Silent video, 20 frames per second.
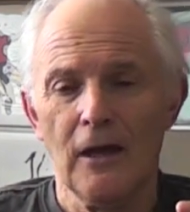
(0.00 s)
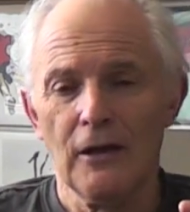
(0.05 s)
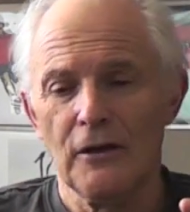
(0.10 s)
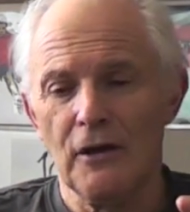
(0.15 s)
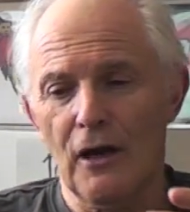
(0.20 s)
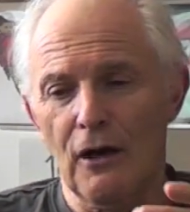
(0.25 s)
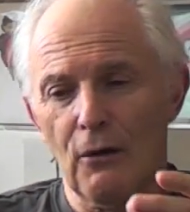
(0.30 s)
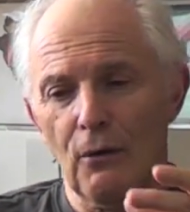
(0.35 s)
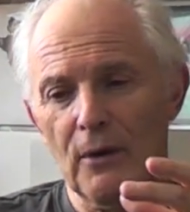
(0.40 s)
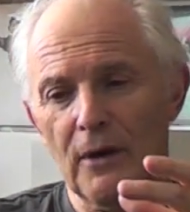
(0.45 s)

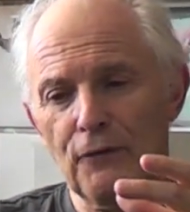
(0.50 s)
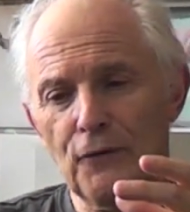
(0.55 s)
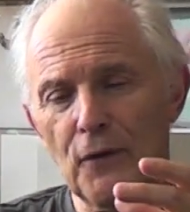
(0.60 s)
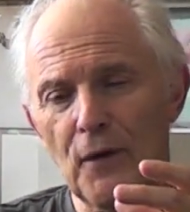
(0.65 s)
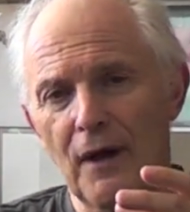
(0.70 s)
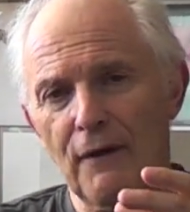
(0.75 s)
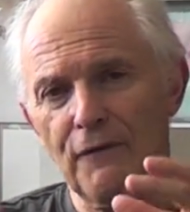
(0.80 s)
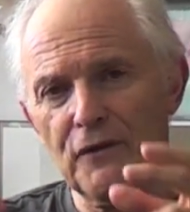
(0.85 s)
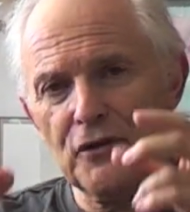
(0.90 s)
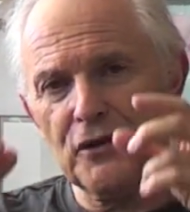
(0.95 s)
Now, if
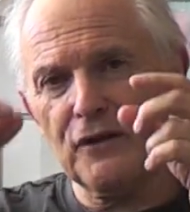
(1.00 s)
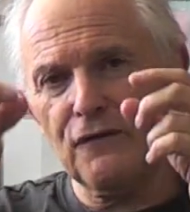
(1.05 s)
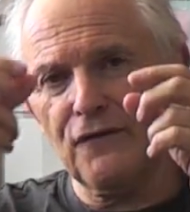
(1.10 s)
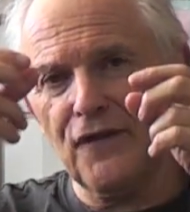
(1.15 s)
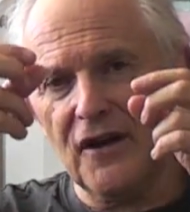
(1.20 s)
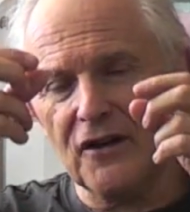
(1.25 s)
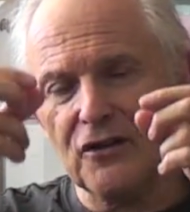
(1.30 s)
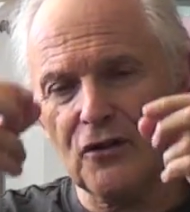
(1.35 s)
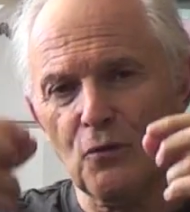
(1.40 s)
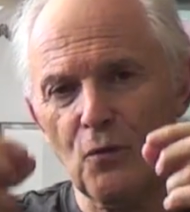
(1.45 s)
you have a
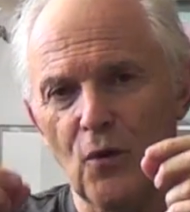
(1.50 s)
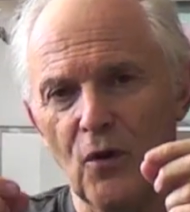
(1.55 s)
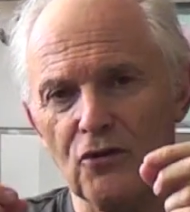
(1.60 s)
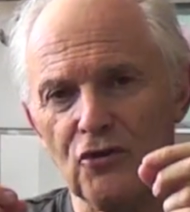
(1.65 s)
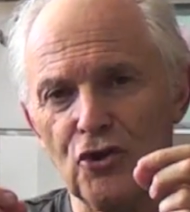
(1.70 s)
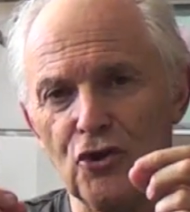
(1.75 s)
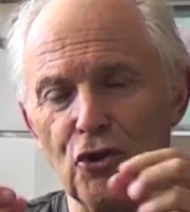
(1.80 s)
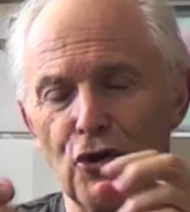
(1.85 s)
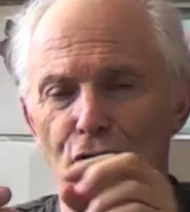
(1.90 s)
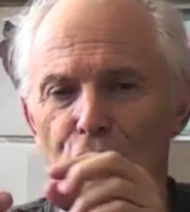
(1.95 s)
defect in one
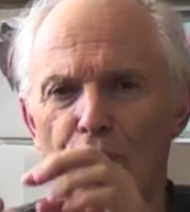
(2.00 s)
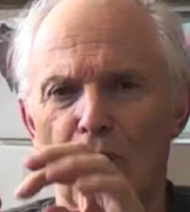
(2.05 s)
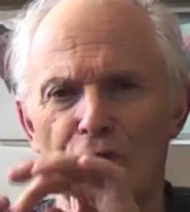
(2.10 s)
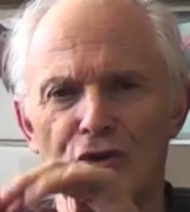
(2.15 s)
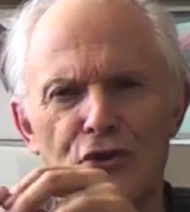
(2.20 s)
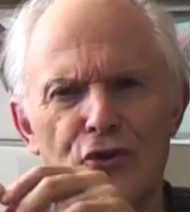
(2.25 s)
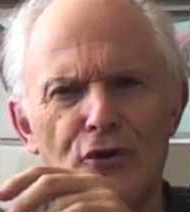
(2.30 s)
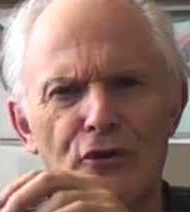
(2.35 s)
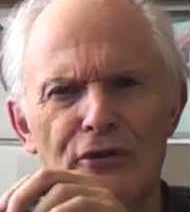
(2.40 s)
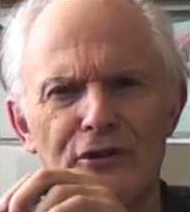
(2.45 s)
straw, one
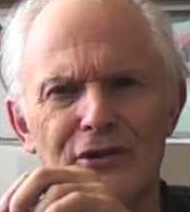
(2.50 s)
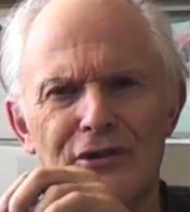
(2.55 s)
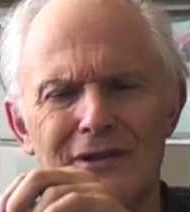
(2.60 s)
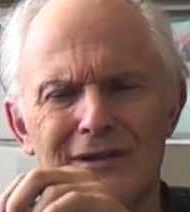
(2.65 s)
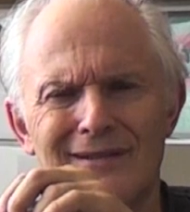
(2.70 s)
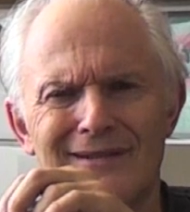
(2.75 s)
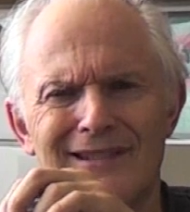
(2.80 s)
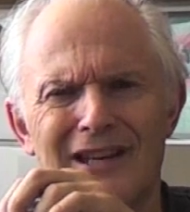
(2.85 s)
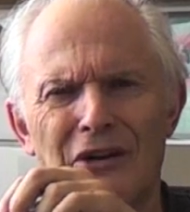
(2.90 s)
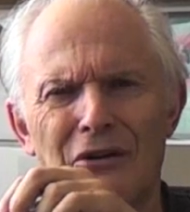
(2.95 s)
straw is
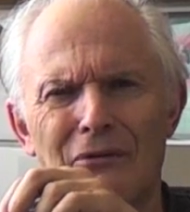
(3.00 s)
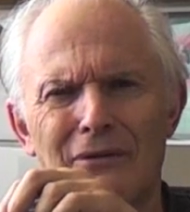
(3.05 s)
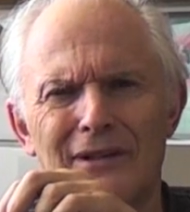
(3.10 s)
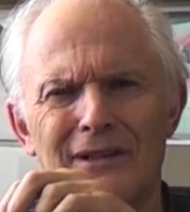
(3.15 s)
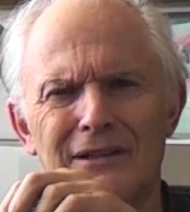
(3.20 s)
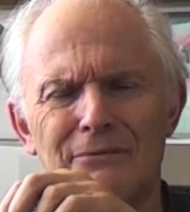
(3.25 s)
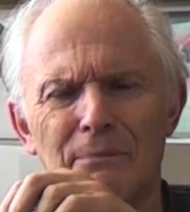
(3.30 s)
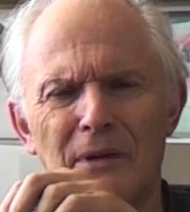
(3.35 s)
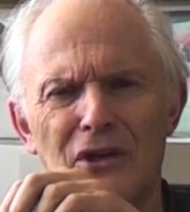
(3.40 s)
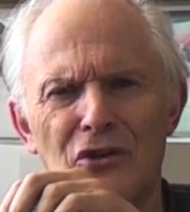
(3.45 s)
you know a
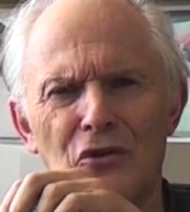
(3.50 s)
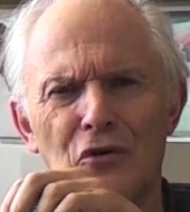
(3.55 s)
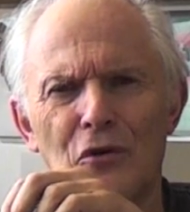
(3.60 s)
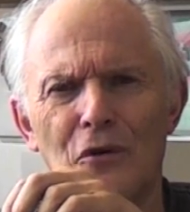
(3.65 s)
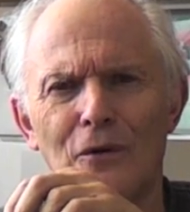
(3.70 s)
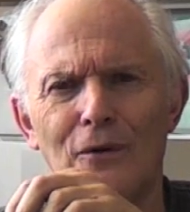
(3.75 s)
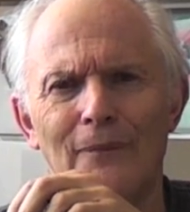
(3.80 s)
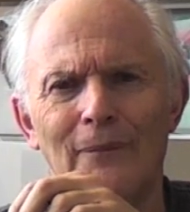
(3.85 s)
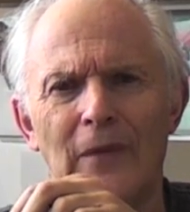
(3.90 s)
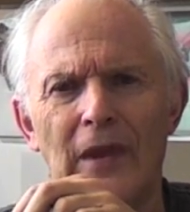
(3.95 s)
little bit
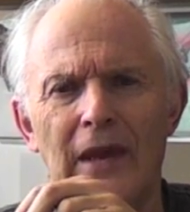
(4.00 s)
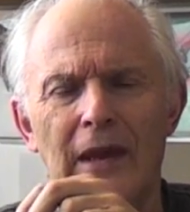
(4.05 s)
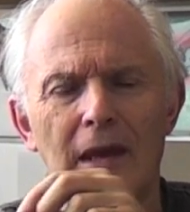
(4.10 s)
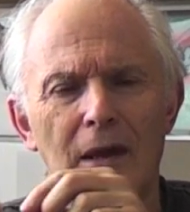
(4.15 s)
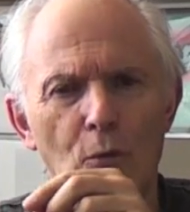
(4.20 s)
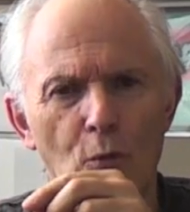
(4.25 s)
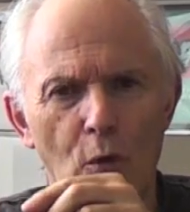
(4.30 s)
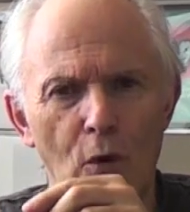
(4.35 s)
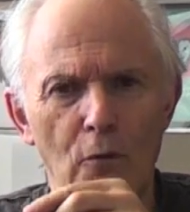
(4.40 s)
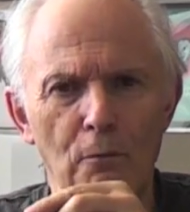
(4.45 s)
torn,
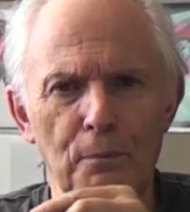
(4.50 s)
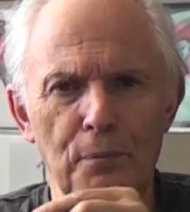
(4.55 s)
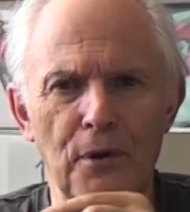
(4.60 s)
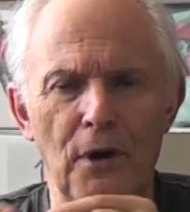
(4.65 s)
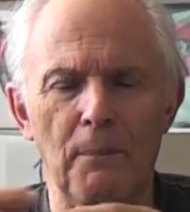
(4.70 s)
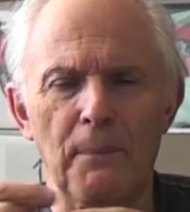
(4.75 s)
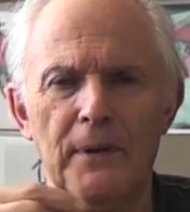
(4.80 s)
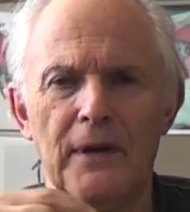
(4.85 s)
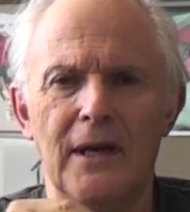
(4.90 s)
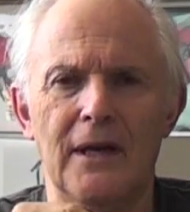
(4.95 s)
it won't
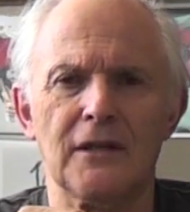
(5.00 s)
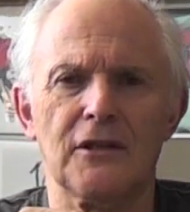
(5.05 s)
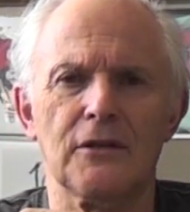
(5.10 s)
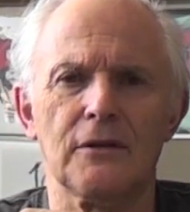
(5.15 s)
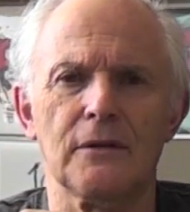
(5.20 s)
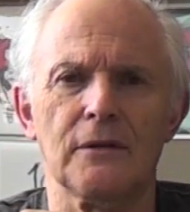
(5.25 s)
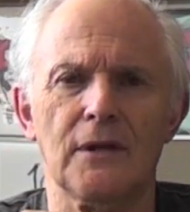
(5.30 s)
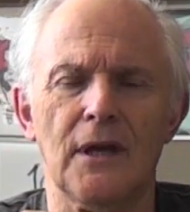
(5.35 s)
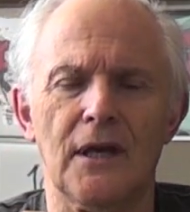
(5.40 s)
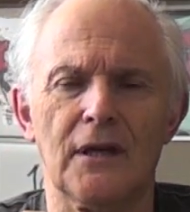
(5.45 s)
propagate
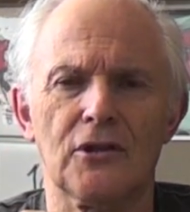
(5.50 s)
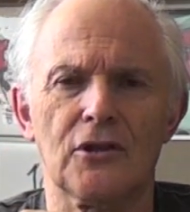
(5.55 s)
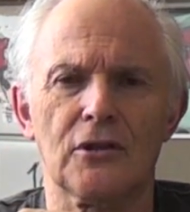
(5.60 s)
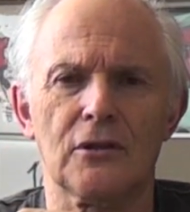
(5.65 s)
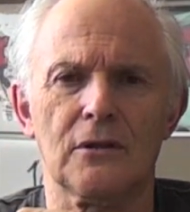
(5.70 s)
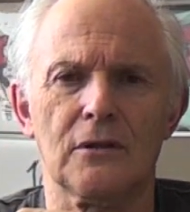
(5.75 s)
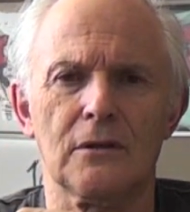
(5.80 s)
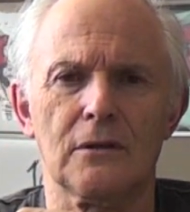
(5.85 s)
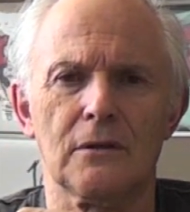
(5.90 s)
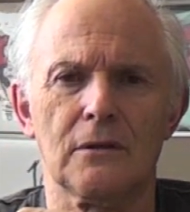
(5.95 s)
to the
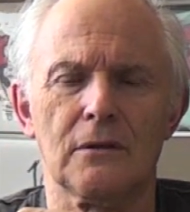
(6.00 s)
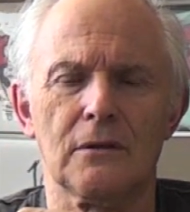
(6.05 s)
next